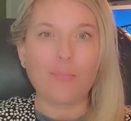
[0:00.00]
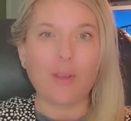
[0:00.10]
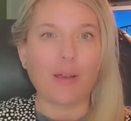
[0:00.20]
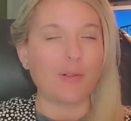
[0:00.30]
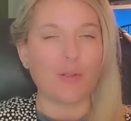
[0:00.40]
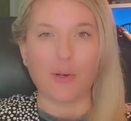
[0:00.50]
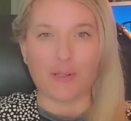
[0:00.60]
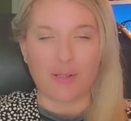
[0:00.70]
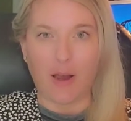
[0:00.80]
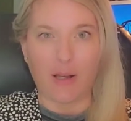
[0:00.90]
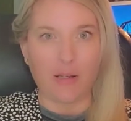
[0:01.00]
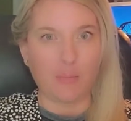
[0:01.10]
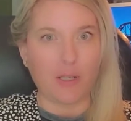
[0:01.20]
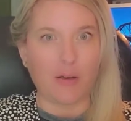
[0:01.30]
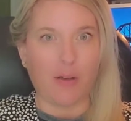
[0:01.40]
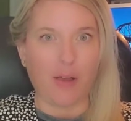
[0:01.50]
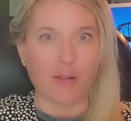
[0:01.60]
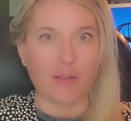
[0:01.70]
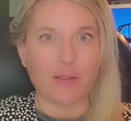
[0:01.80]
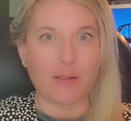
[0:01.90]
I was so excited
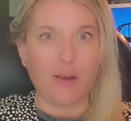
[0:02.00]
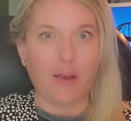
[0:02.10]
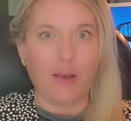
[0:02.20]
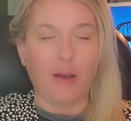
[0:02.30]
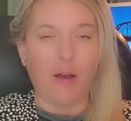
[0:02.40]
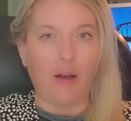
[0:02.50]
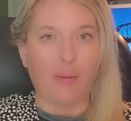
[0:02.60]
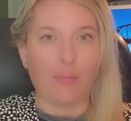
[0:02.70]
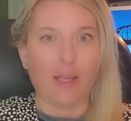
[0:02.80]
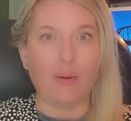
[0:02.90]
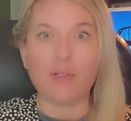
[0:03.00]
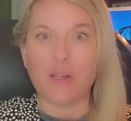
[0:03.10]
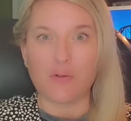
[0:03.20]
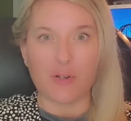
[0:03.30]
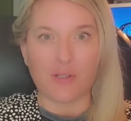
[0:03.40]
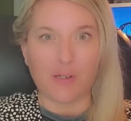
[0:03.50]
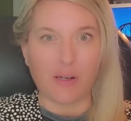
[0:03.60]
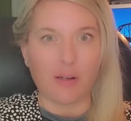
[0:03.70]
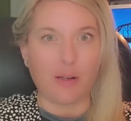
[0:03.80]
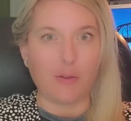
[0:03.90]
because he was
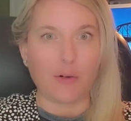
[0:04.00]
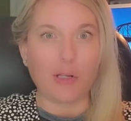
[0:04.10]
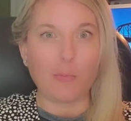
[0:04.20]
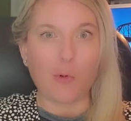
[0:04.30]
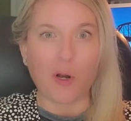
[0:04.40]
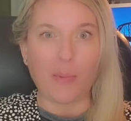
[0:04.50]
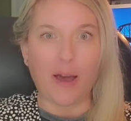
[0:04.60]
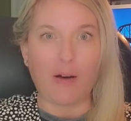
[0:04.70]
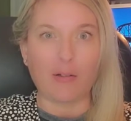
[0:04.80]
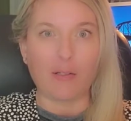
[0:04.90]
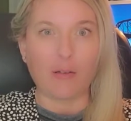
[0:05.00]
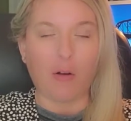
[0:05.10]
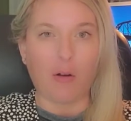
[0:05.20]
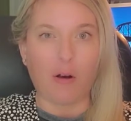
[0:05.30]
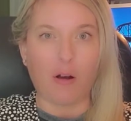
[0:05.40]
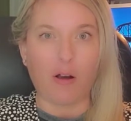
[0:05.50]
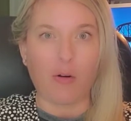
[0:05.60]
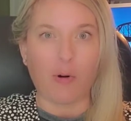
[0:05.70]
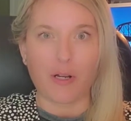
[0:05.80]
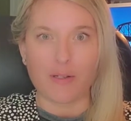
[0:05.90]
interested in learning more about our
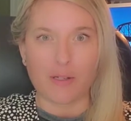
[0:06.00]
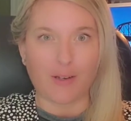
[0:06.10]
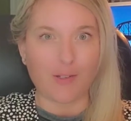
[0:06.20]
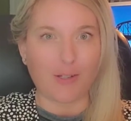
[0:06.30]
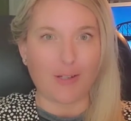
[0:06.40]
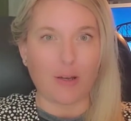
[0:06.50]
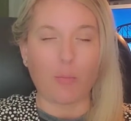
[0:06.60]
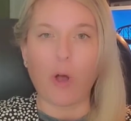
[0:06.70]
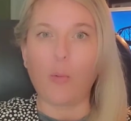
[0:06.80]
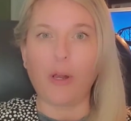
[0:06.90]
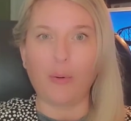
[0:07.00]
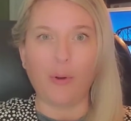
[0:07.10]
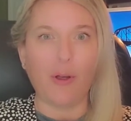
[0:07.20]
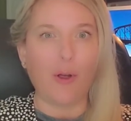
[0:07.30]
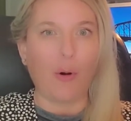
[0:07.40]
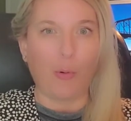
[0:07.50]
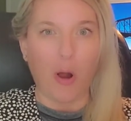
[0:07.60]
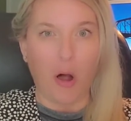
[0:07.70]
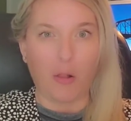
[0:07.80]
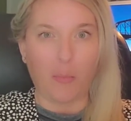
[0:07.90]
organization and what we were
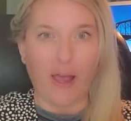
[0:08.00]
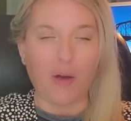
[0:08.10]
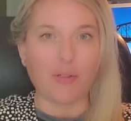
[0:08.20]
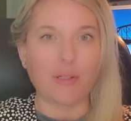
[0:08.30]
all about.